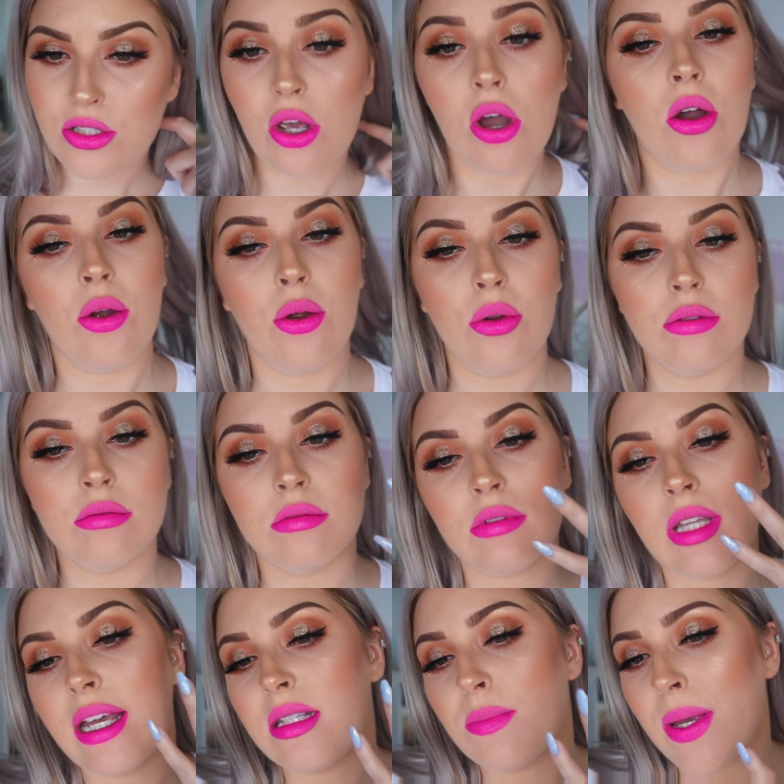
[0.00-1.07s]
So
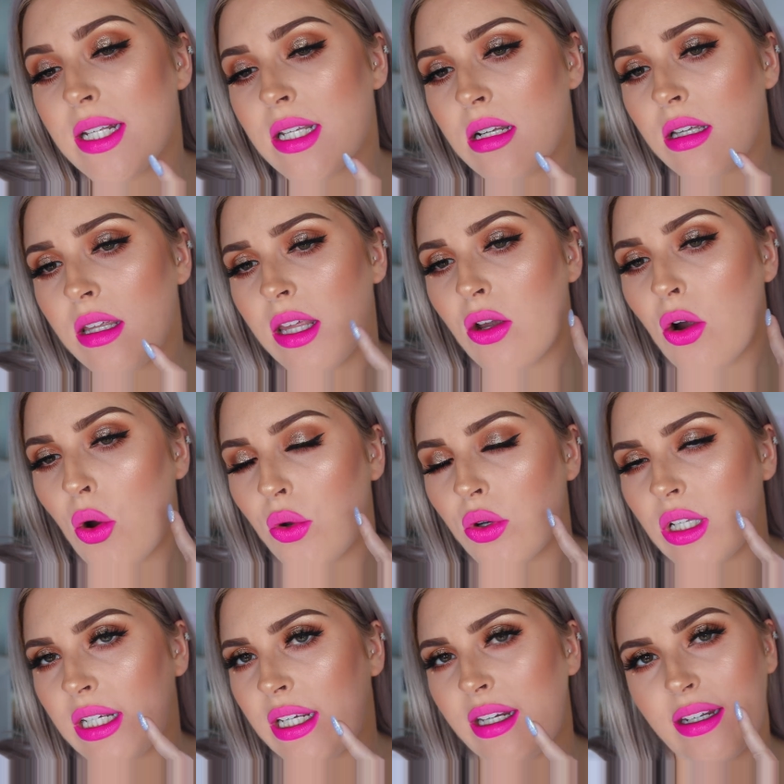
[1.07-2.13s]
that's basically the
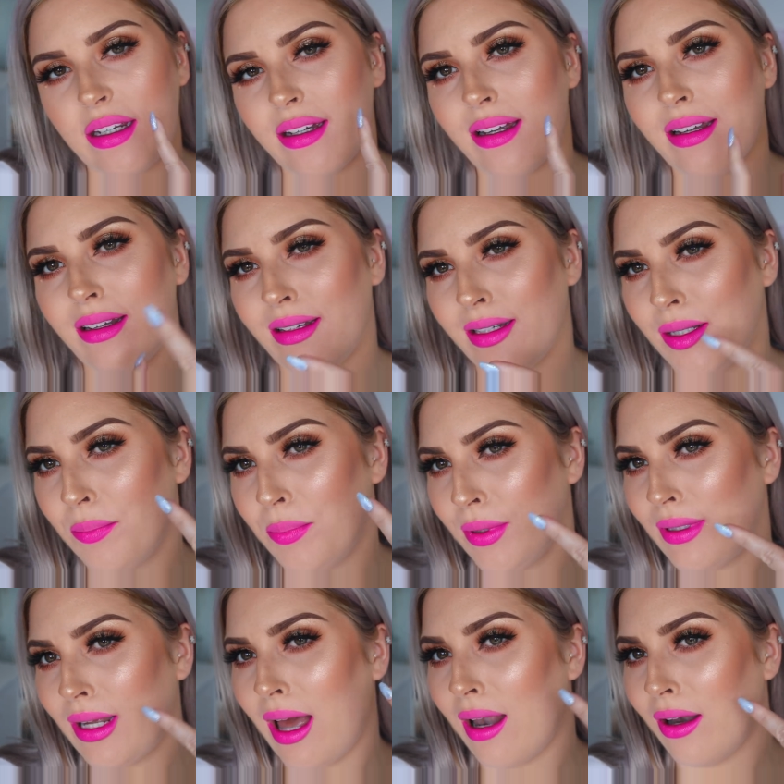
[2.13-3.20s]
only lip
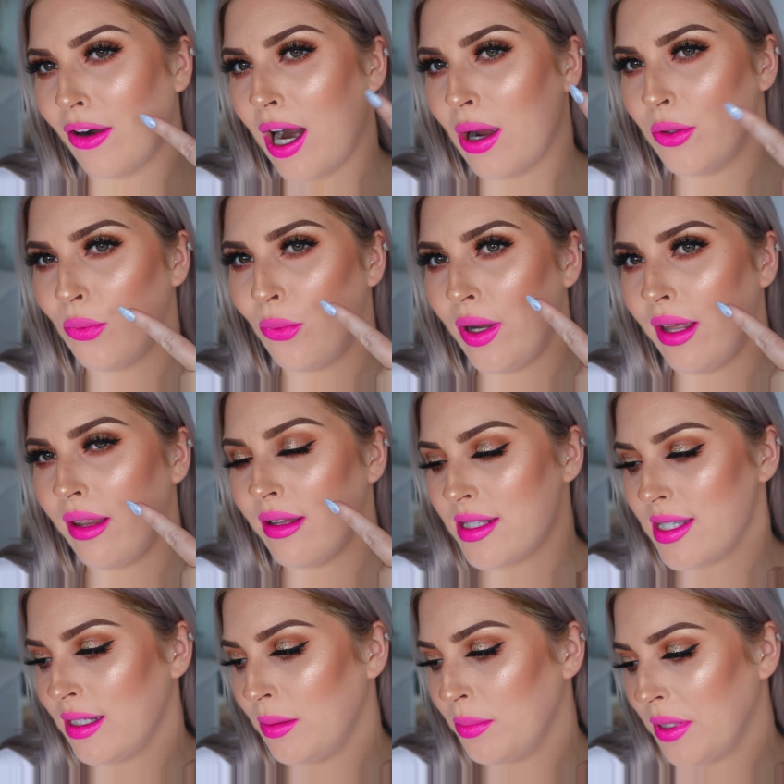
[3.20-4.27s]
color I would wear
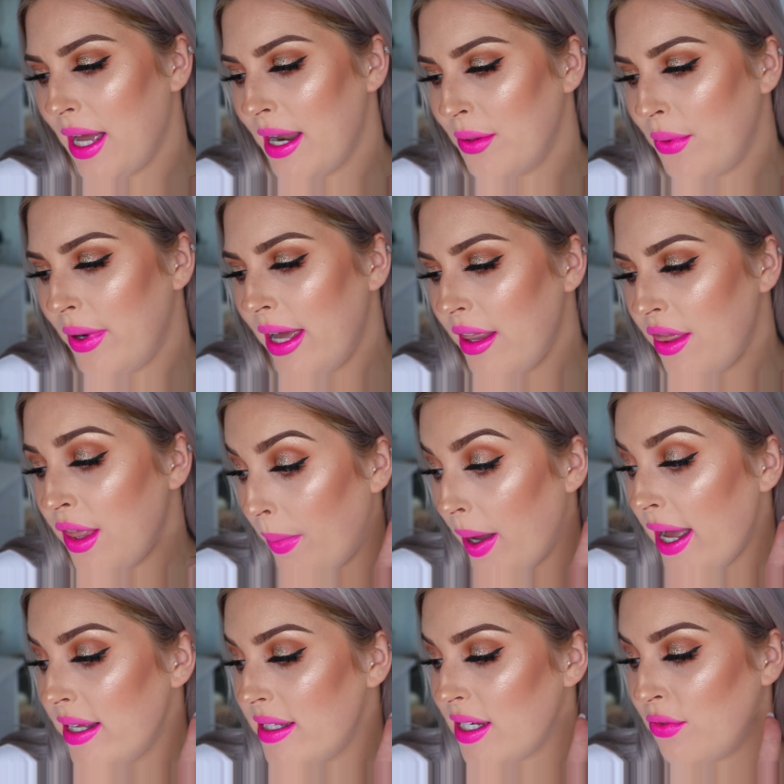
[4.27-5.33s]
this lip liner with,
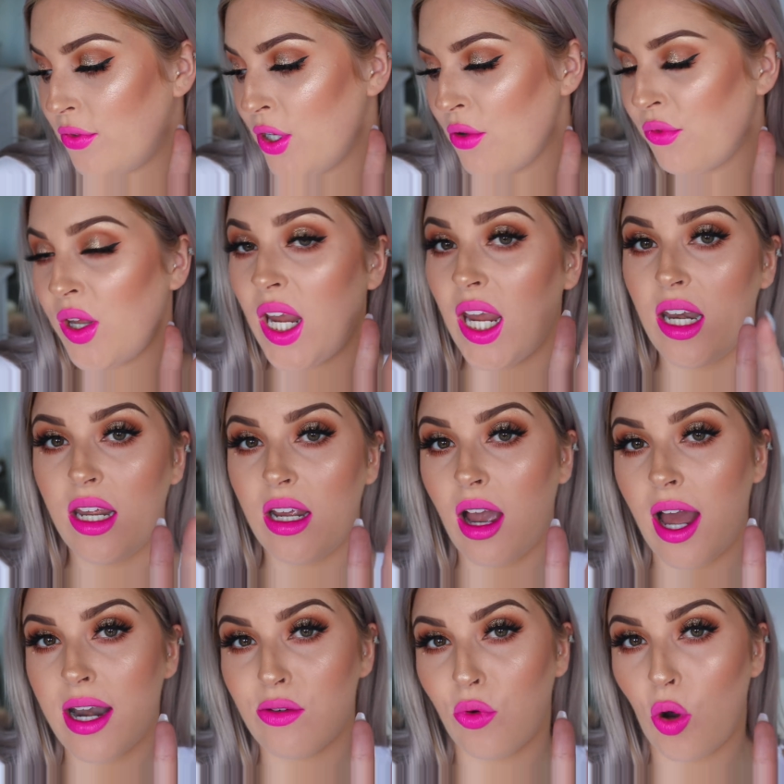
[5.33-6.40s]
but if you have any
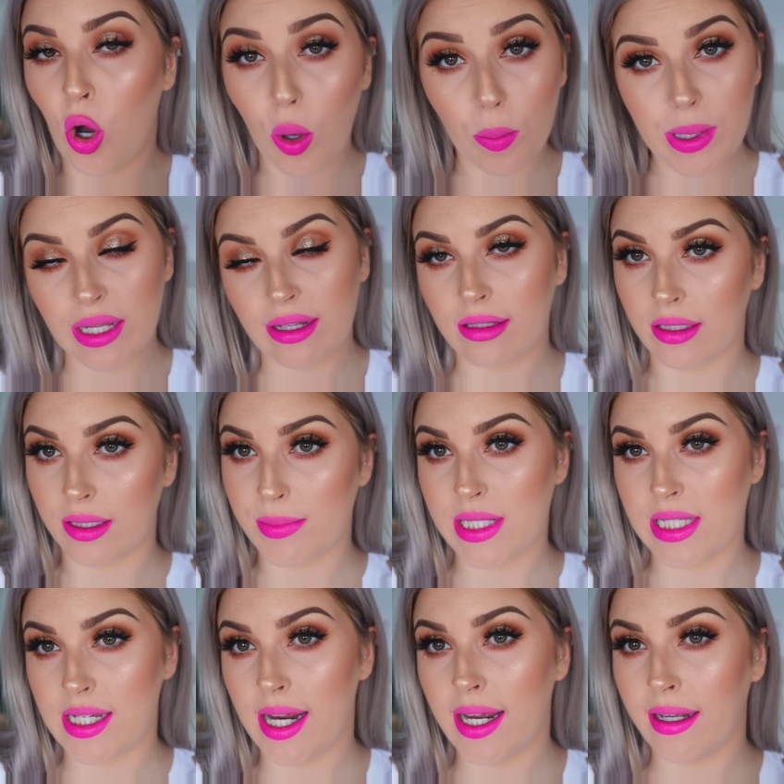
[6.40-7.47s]
kind of hot pink
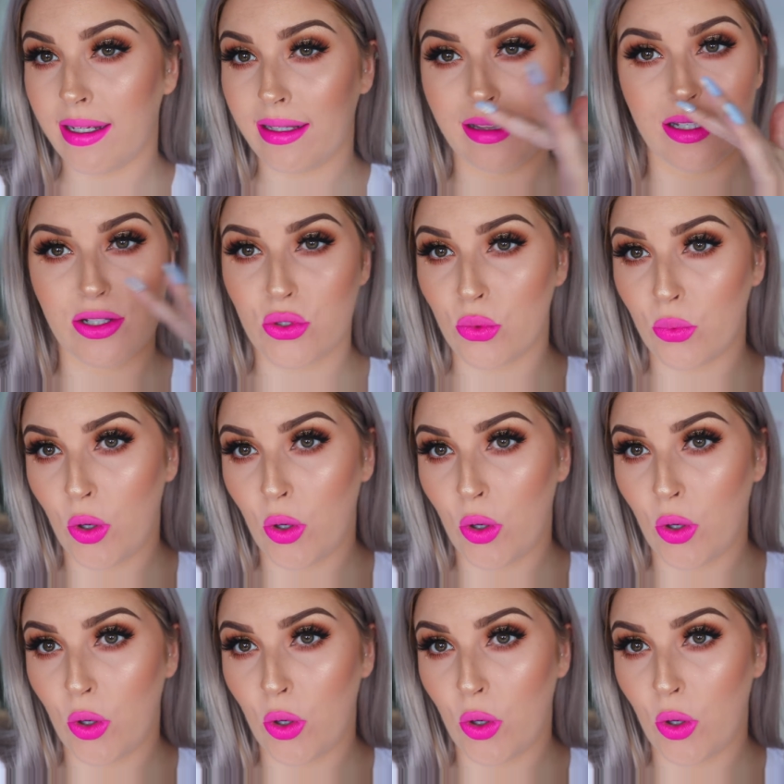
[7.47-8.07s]
lipstick, this will